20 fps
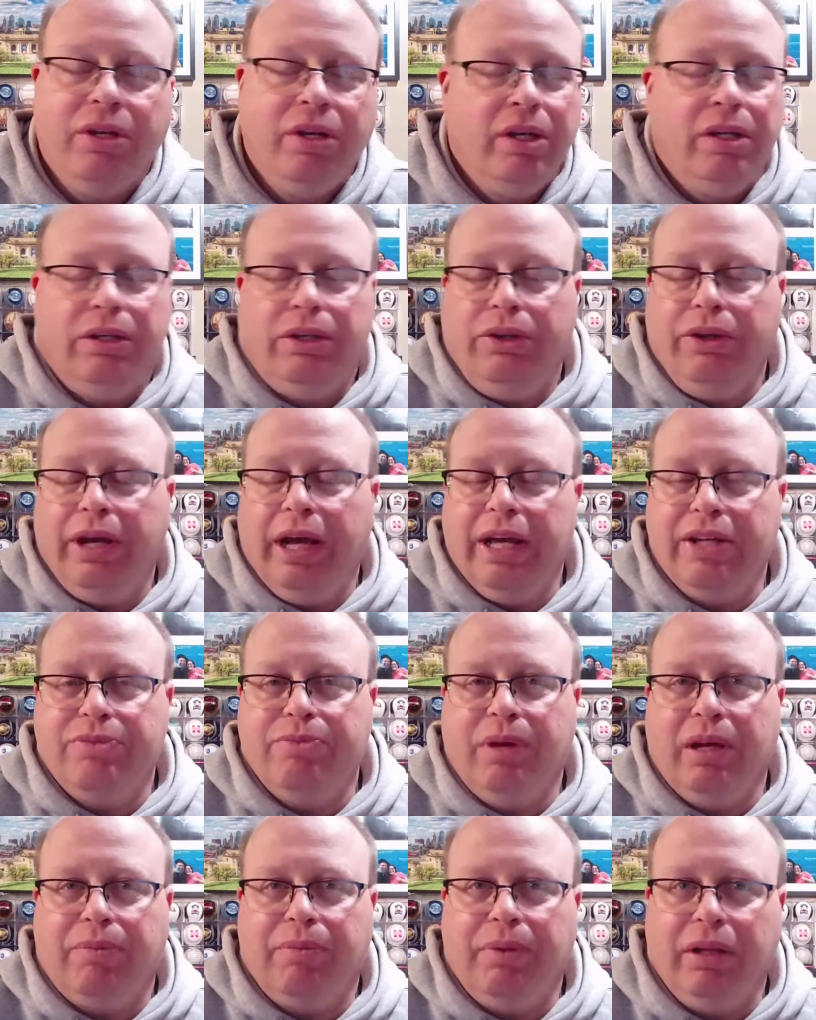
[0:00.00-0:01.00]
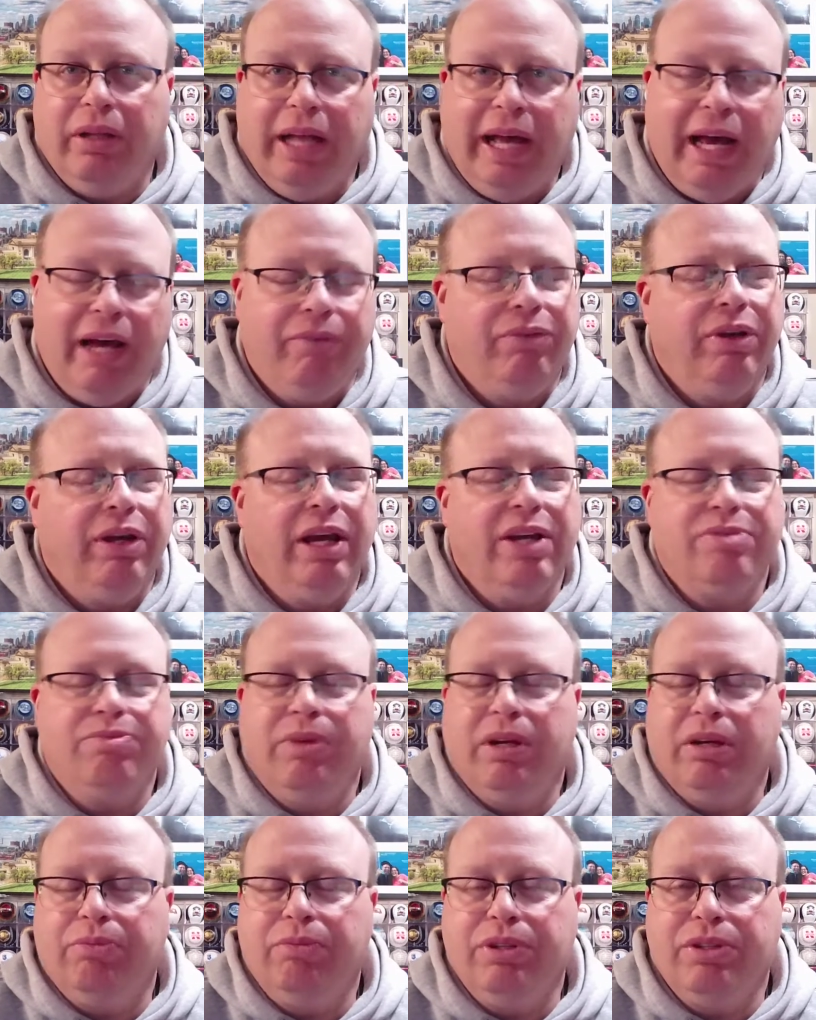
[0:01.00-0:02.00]
You guys make me laugh. You guys
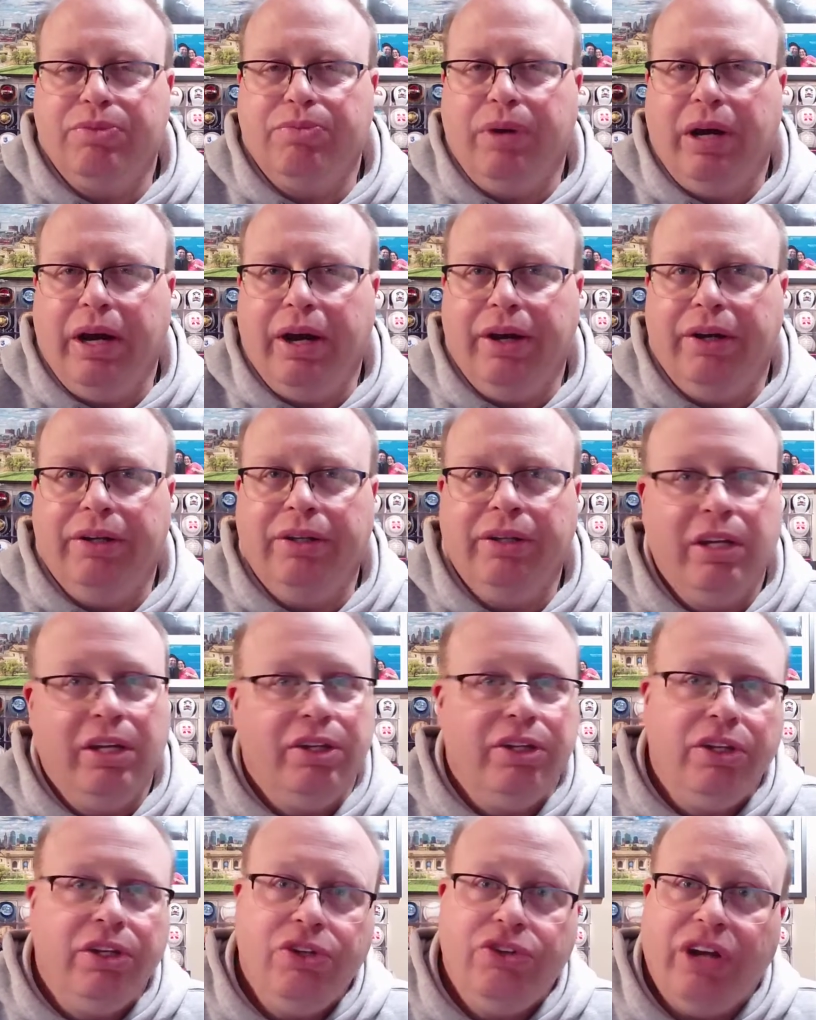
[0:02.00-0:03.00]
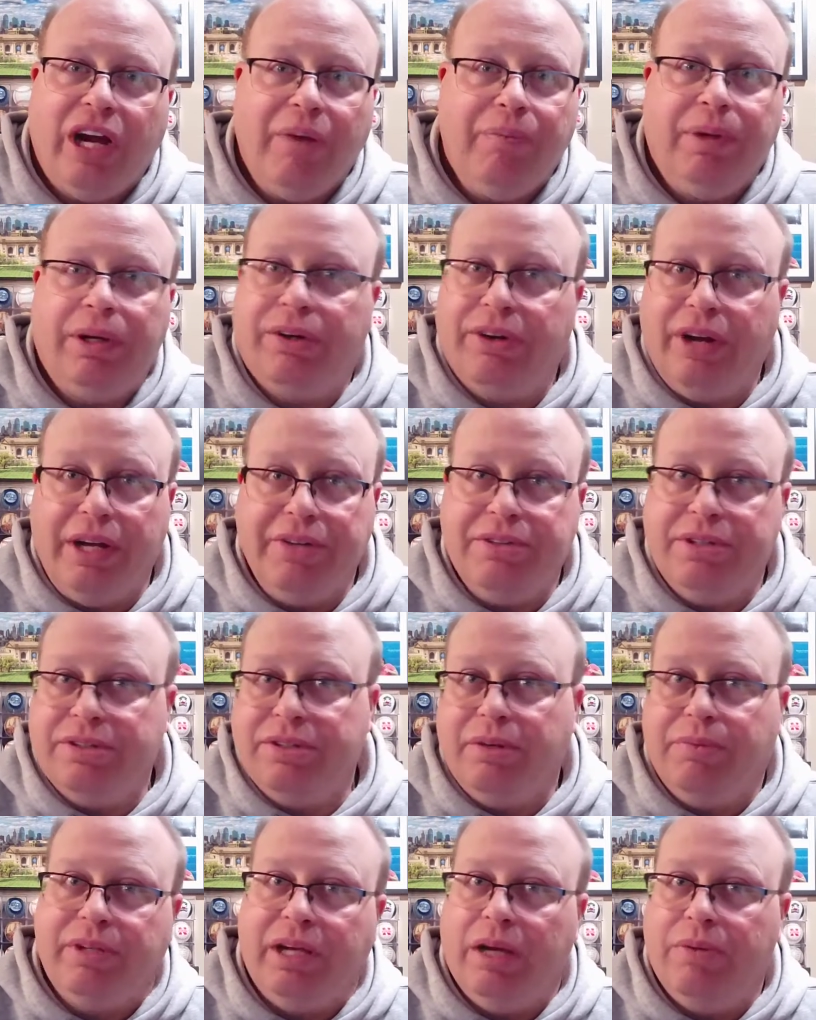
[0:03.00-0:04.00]
make me smile. You drive me crazy
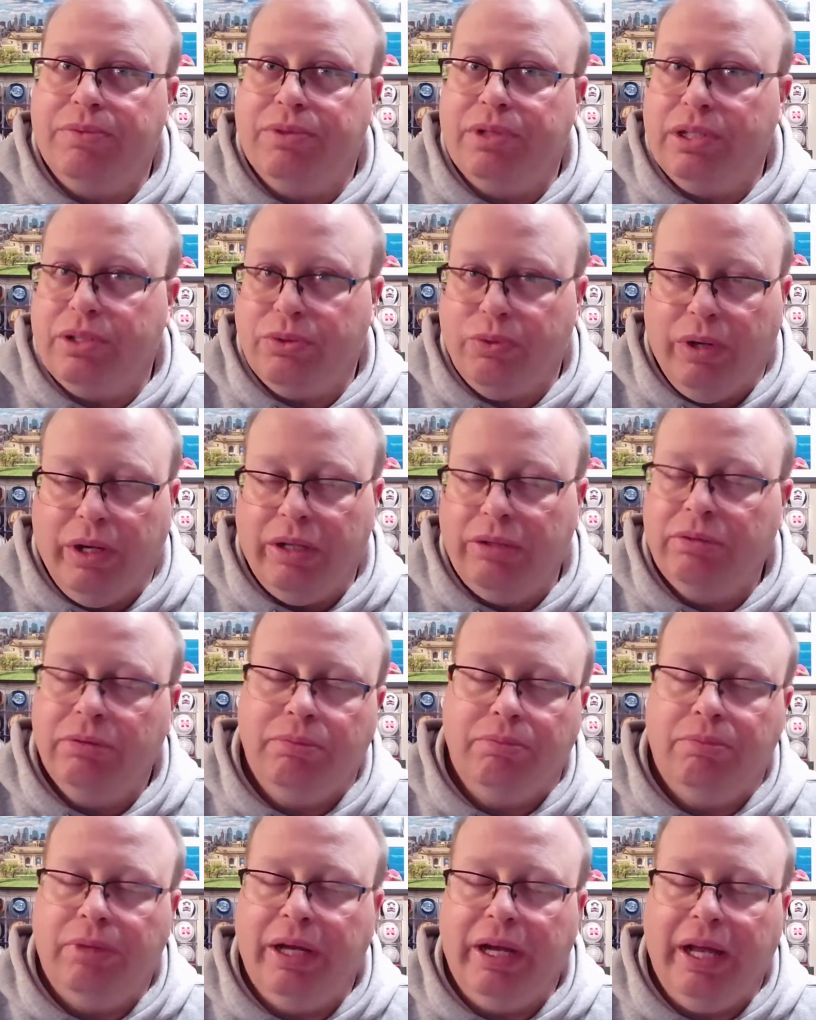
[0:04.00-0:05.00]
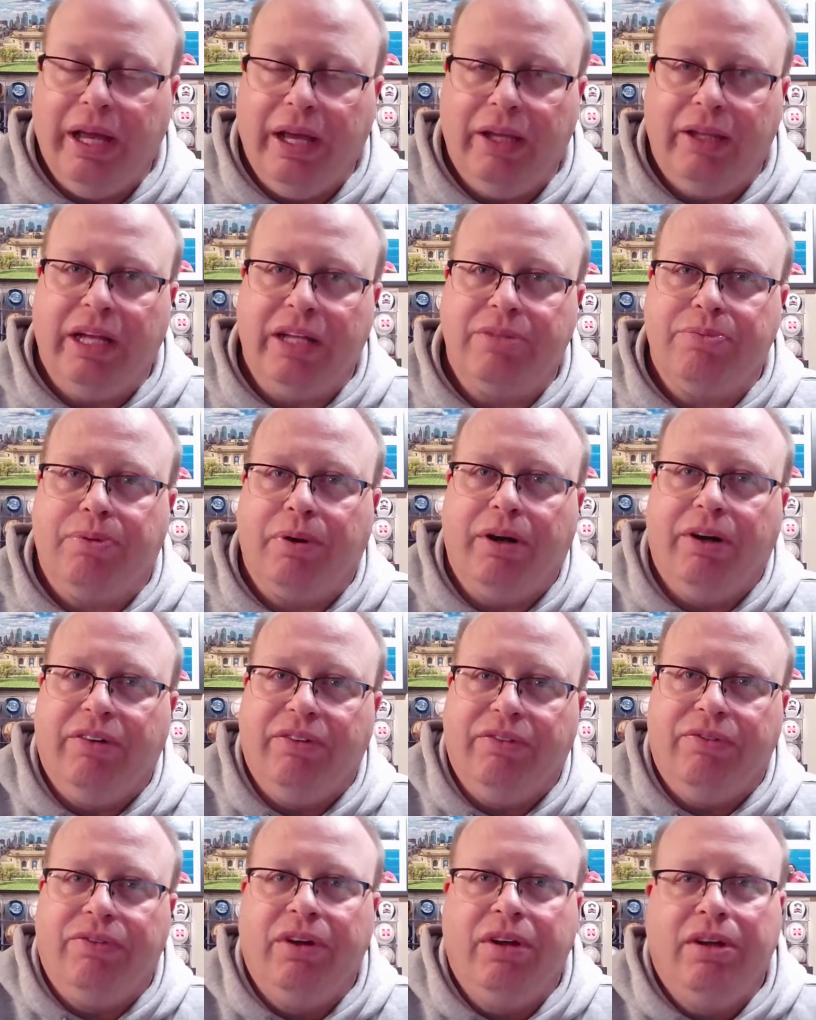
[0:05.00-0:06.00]
sometimes as well. But hey, that's part
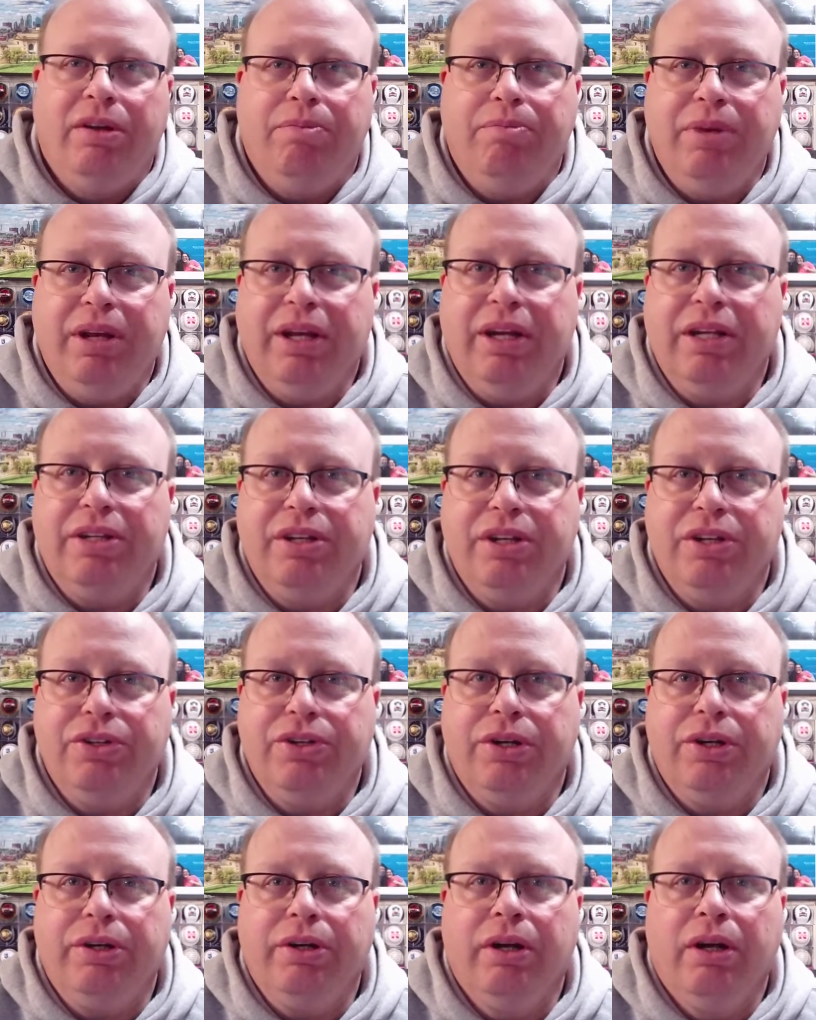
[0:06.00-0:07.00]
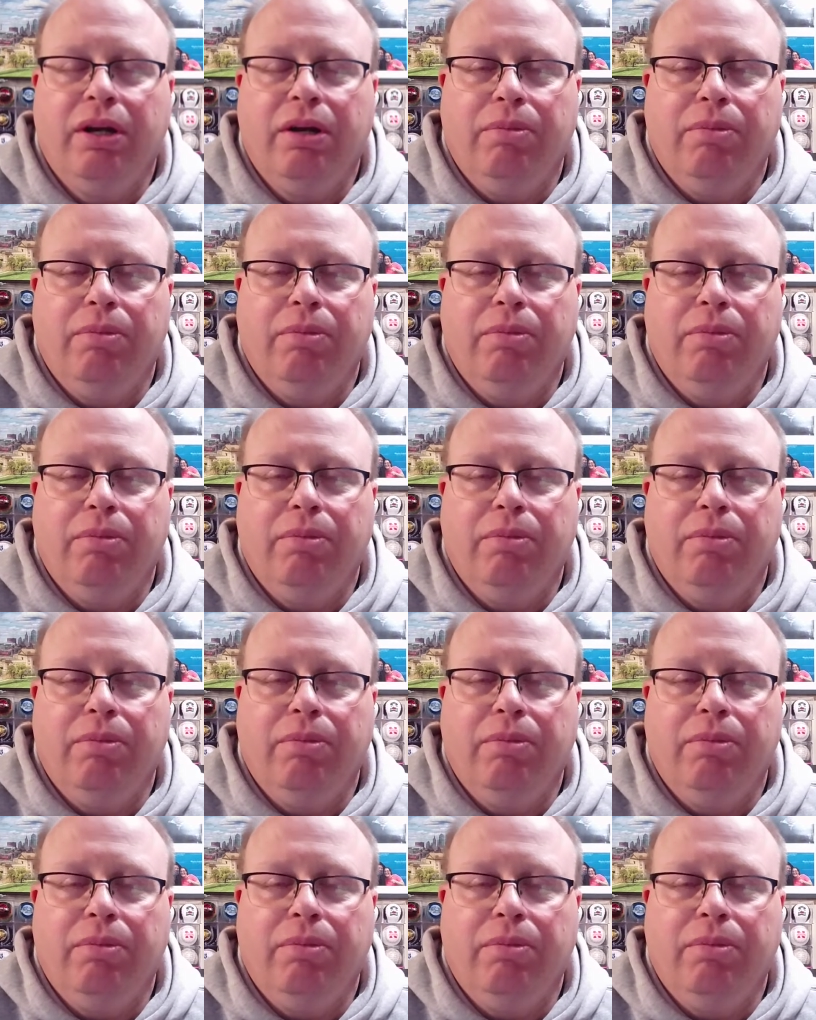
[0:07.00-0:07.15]
of being a teacher.